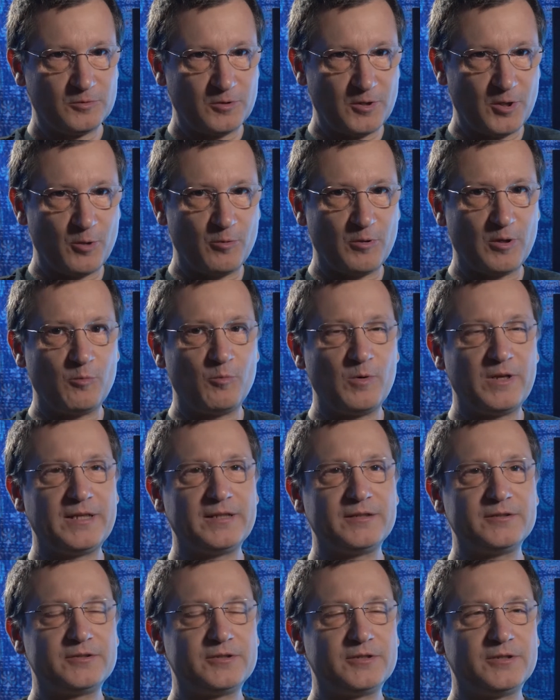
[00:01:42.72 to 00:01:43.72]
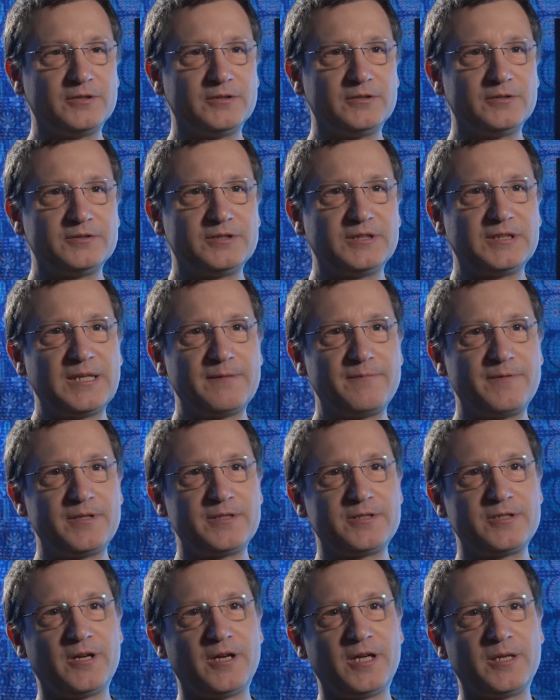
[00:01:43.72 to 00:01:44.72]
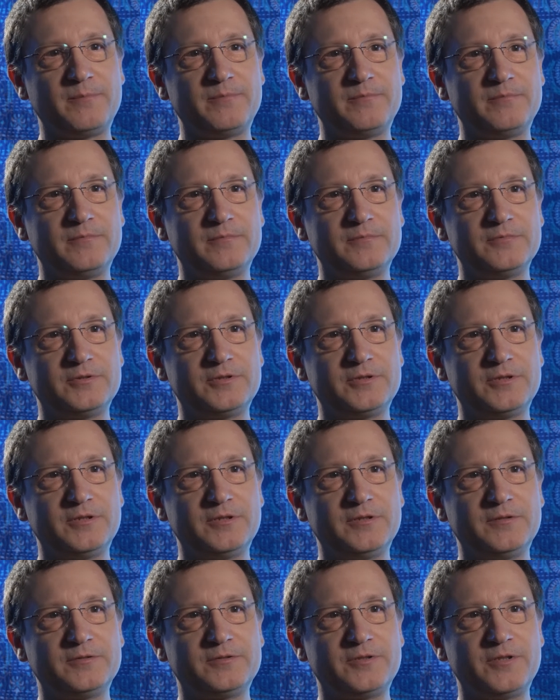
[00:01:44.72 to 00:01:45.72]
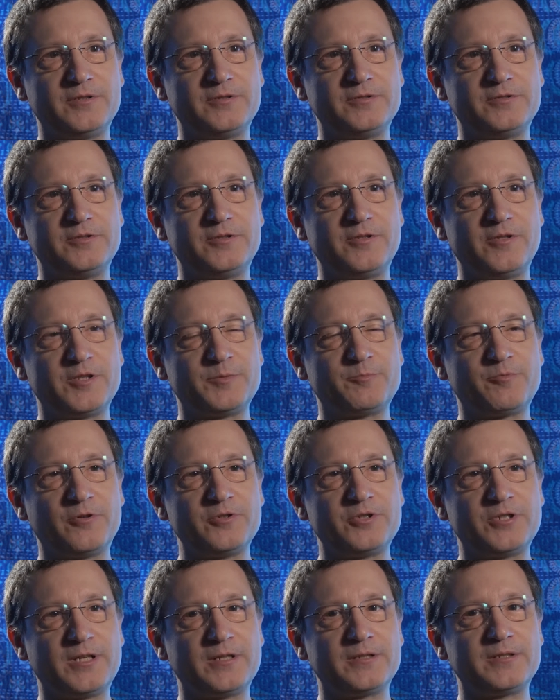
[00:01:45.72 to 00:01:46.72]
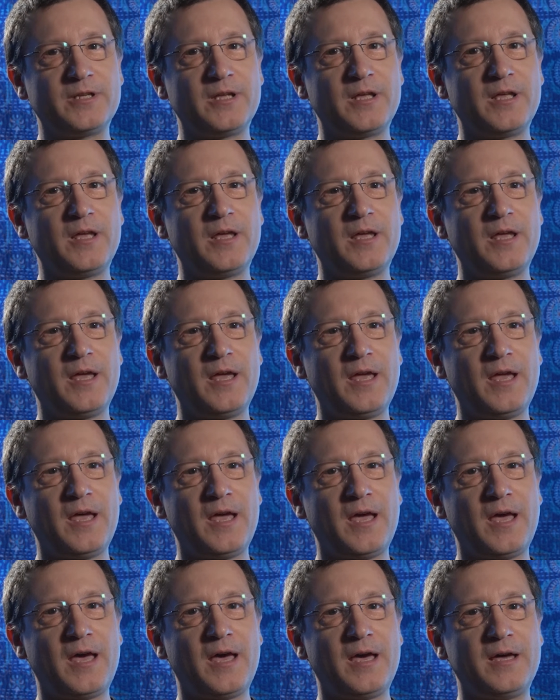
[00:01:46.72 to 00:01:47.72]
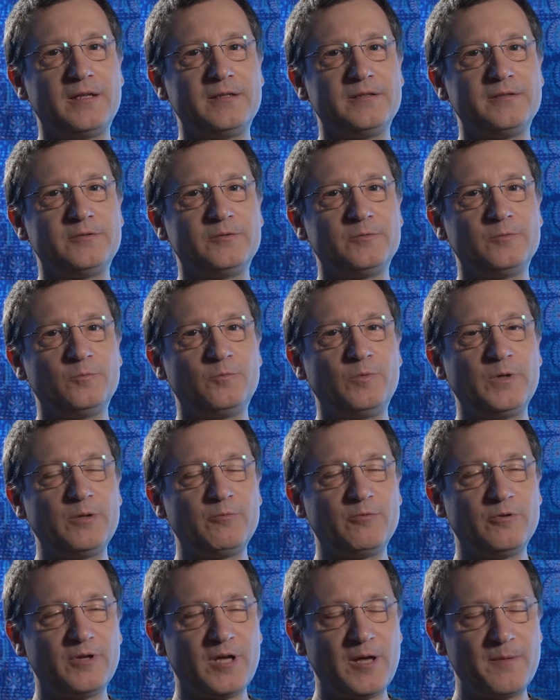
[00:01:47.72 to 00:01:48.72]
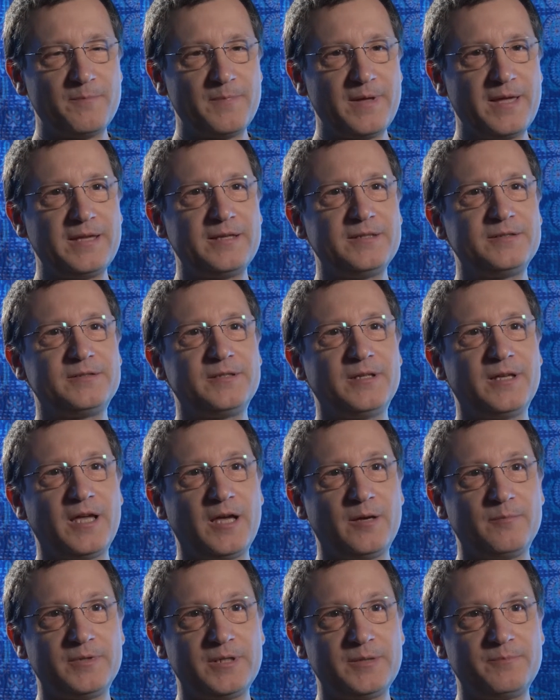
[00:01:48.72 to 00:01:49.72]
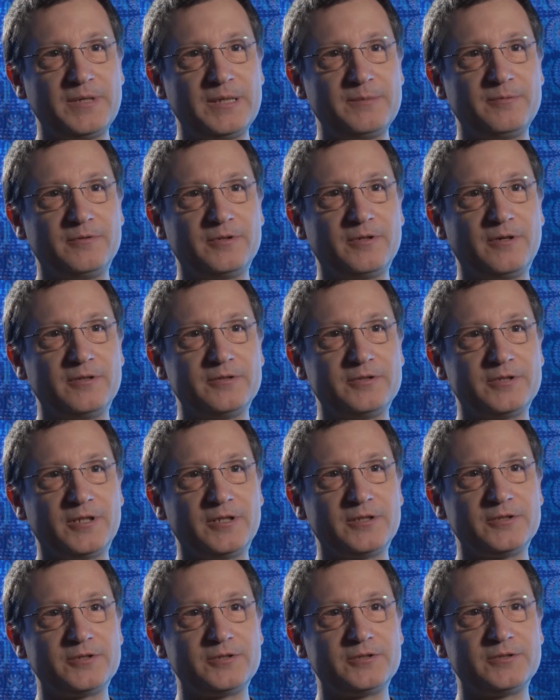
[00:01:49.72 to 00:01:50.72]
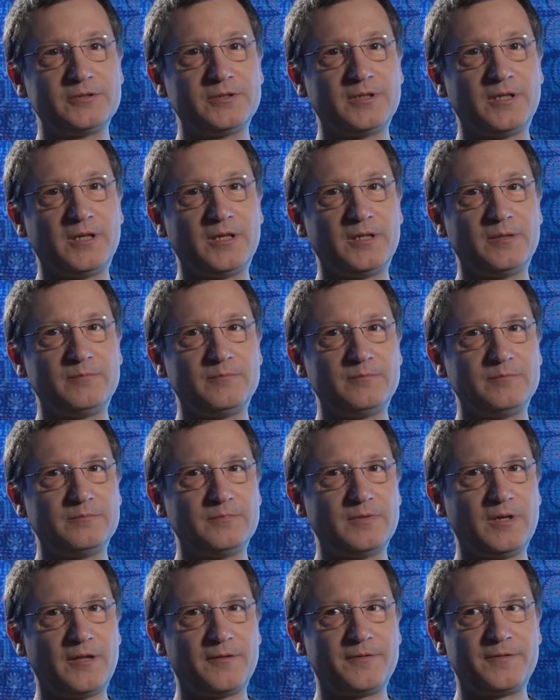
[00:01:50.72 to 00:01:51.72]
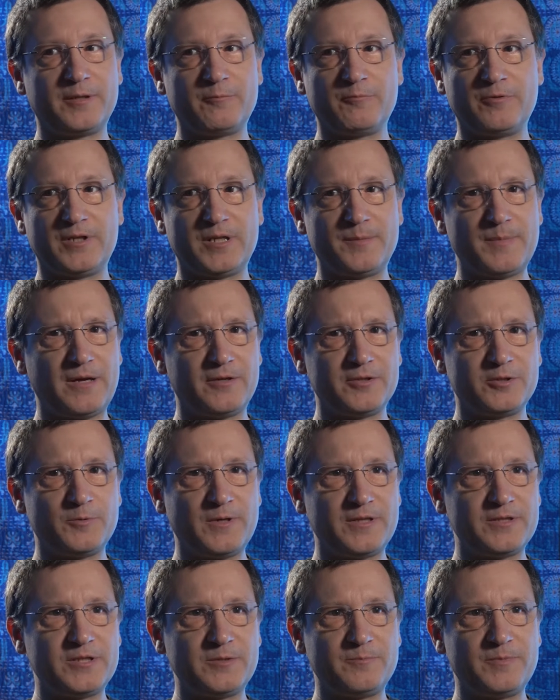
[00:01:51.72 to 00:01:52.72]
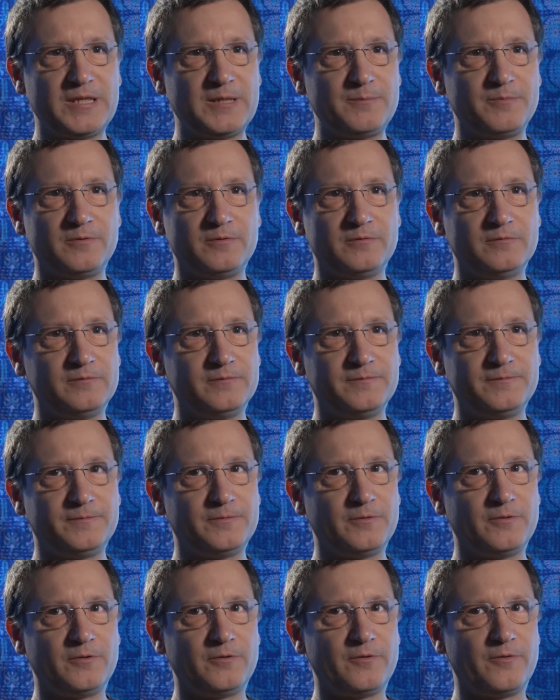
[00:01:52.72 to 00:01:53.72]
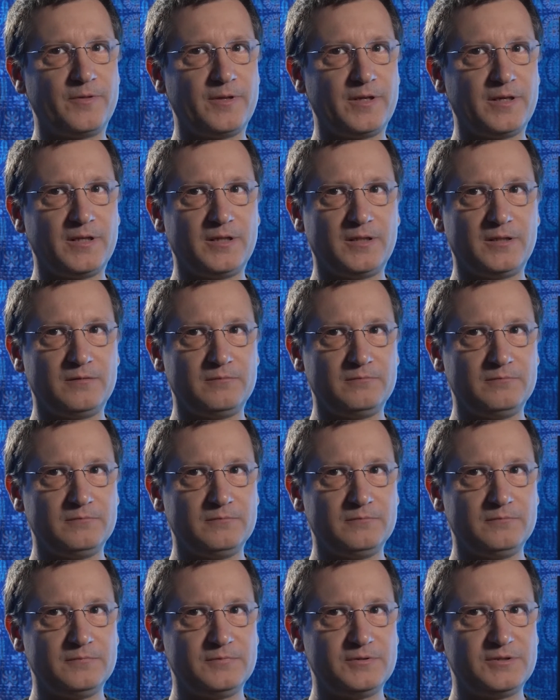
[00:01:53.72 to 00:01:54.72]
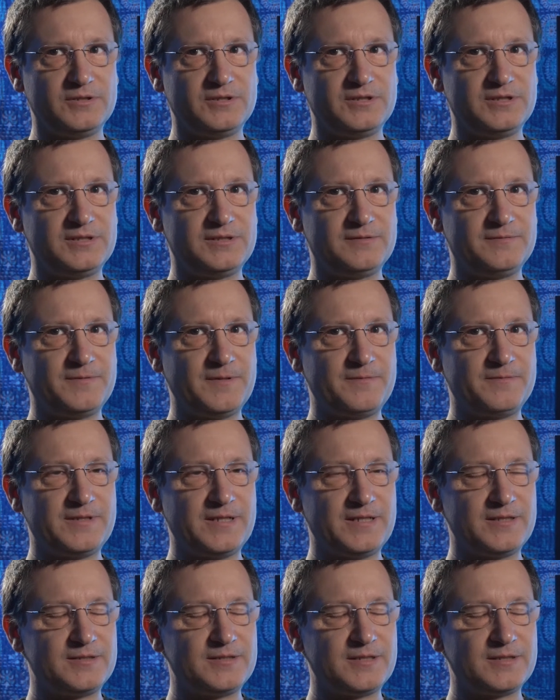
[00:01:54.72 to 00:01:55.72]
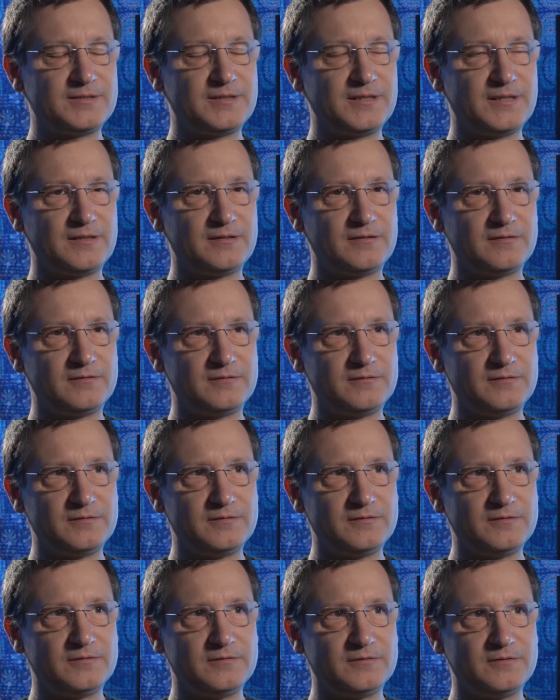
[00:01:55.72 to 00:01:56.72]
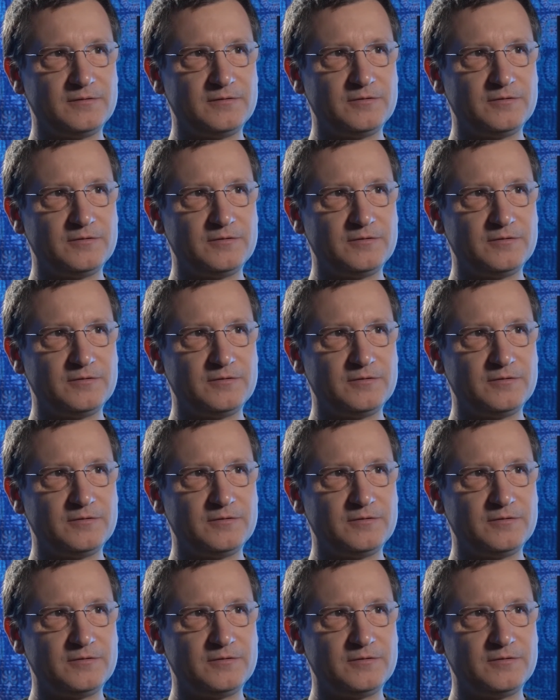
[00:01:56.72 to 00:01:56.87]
who are willing to give their time to do this project. And we were amazed at how many people got in touch. I think we had about 20 people for the 15, 16